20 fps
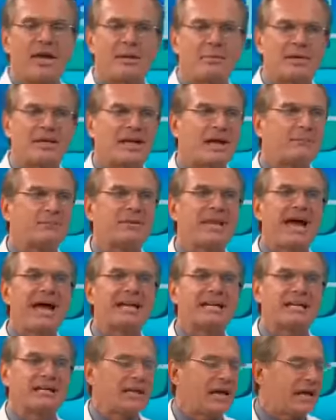I mean, I'm
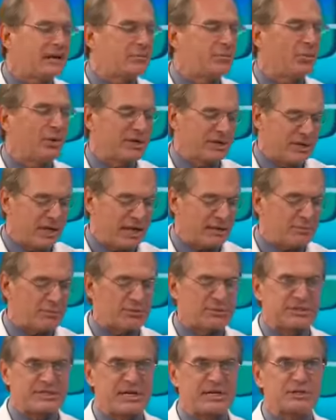
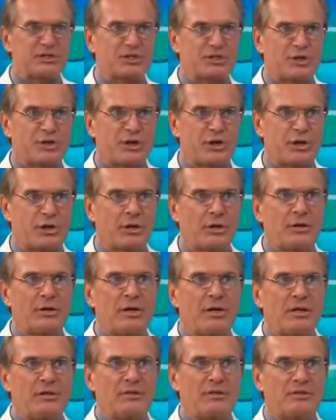99.9% sure
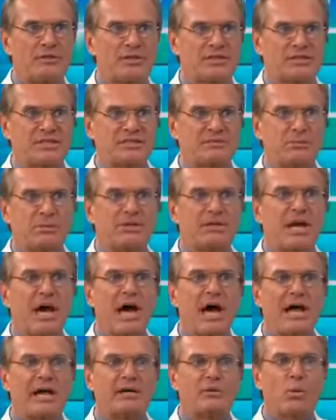that this is
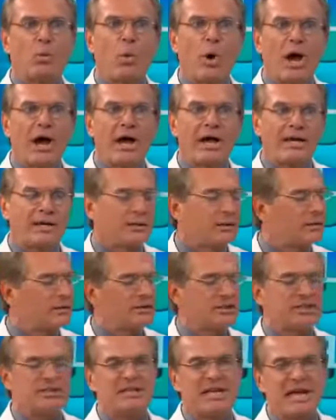benign. Why?
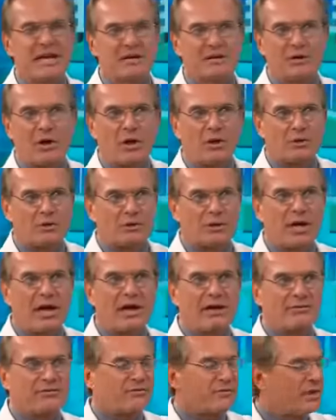She's had it all her
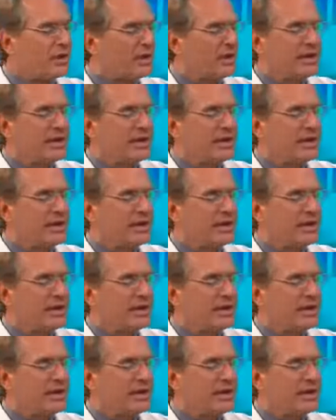life.